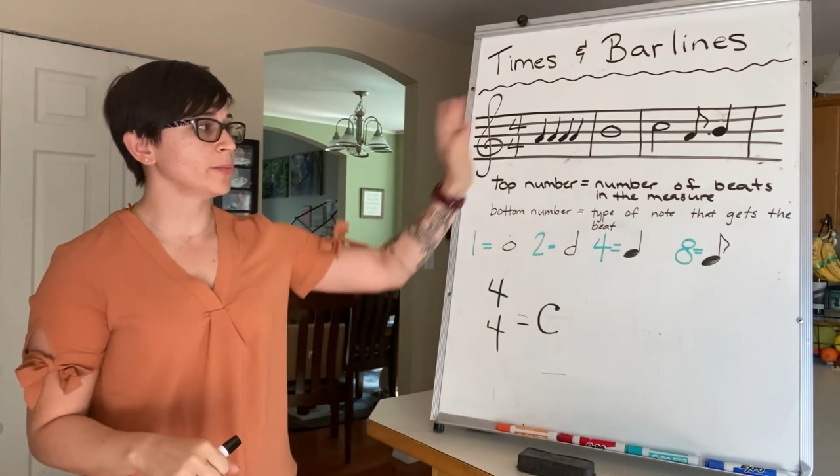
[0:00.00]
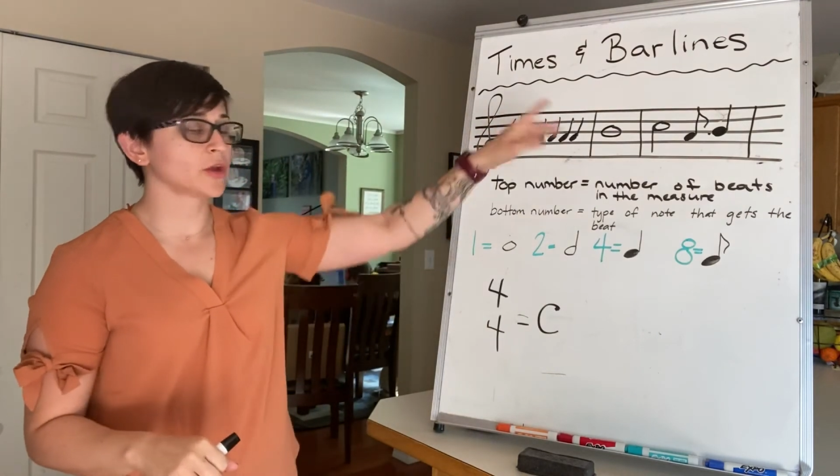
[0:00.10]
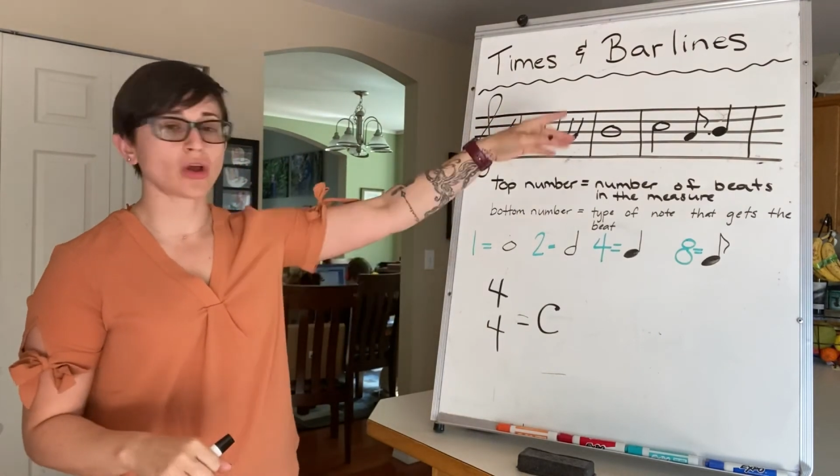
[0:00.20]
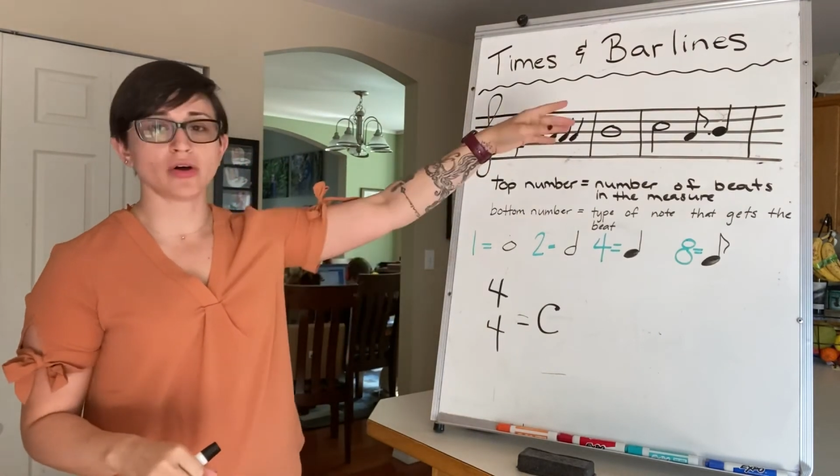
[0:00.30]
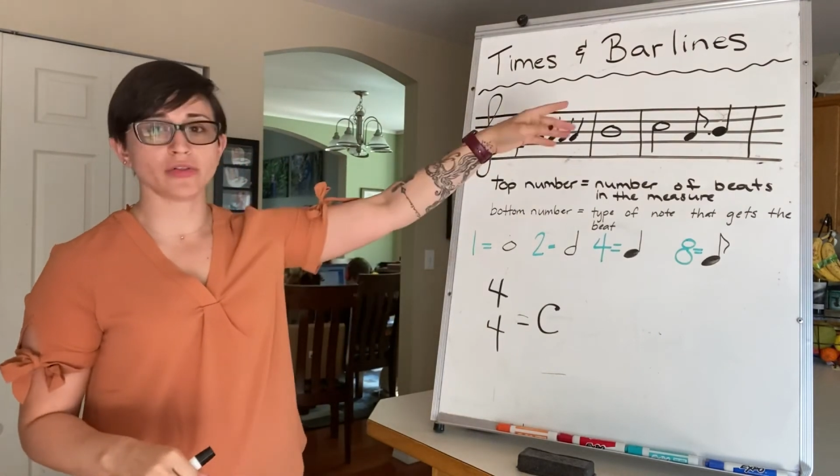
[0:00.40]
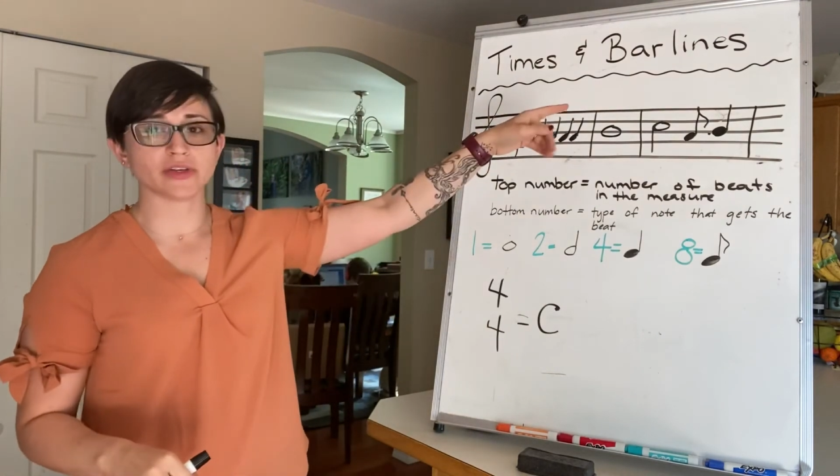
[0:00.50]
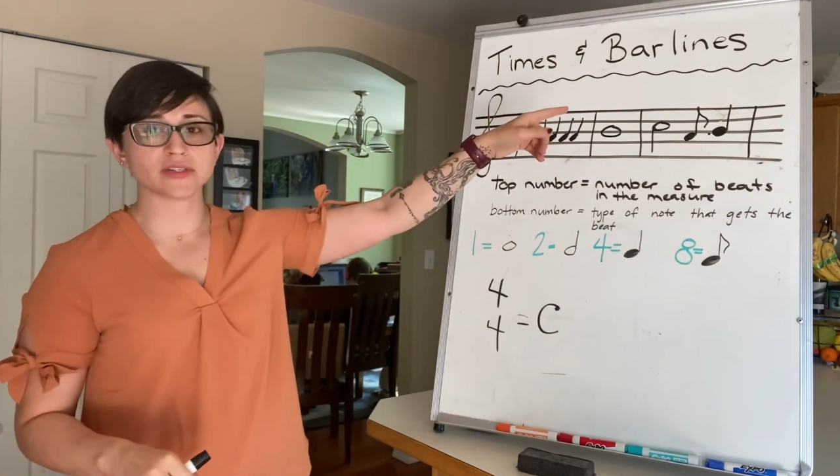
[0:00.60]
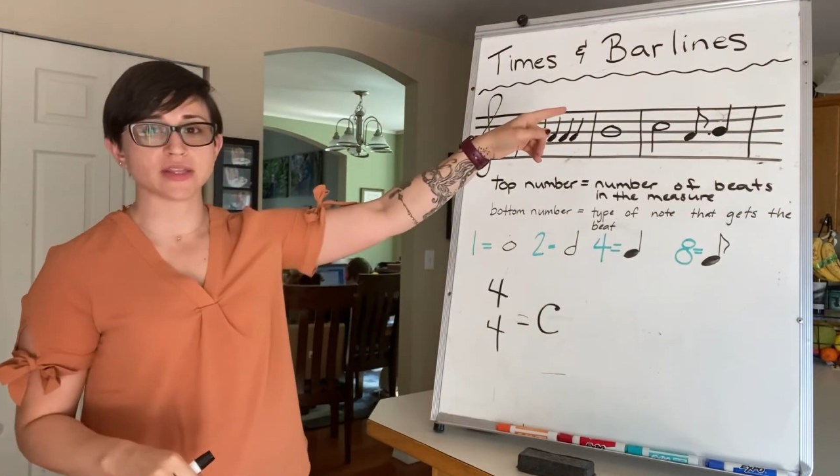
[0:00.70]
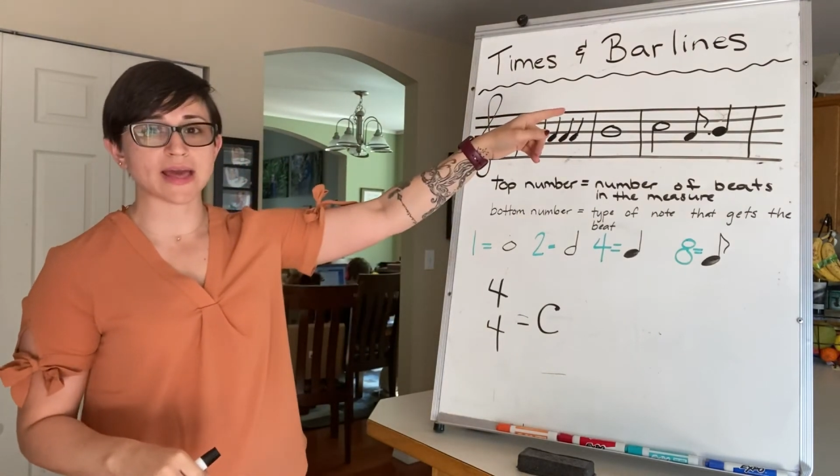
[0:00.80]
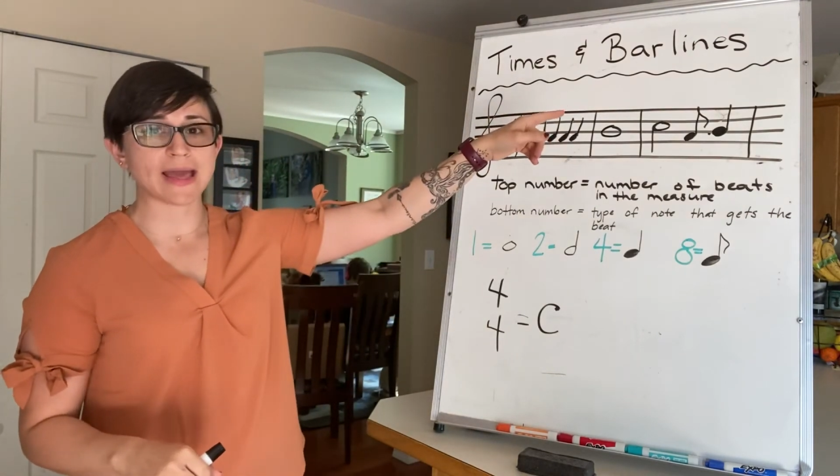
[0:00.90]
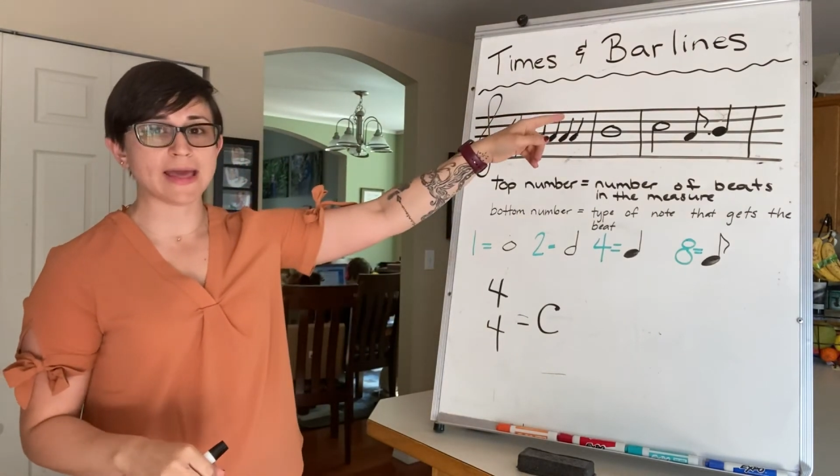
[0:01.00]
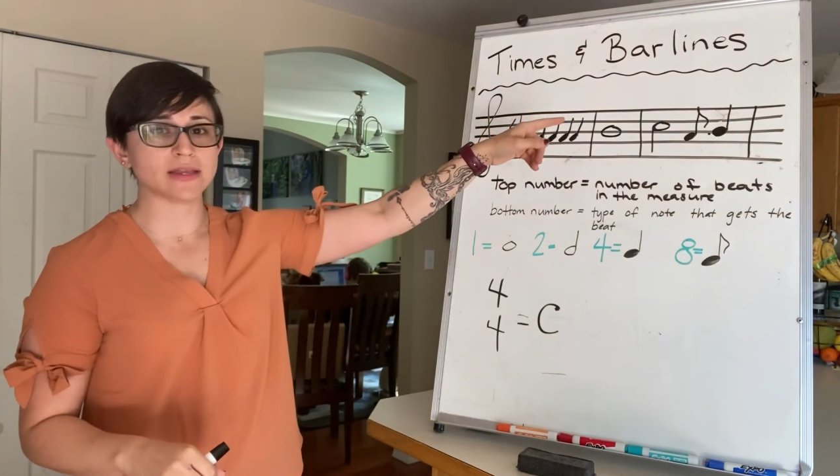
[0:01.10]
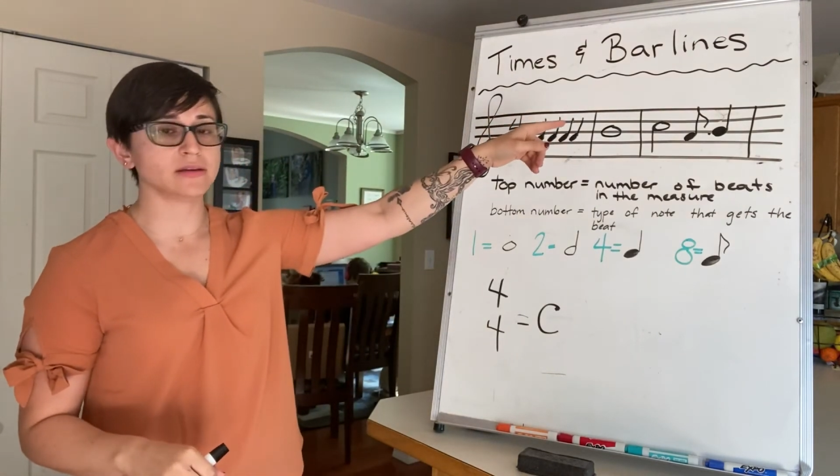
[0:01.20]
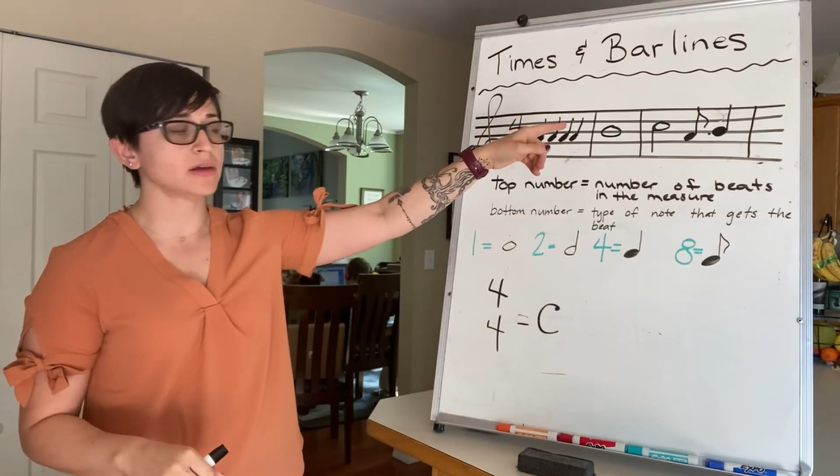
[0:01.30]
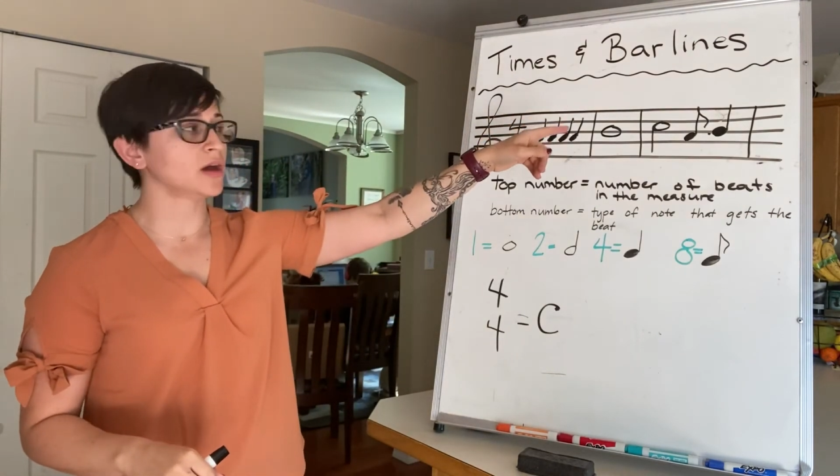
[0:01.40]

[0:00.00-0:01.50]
going to call this the end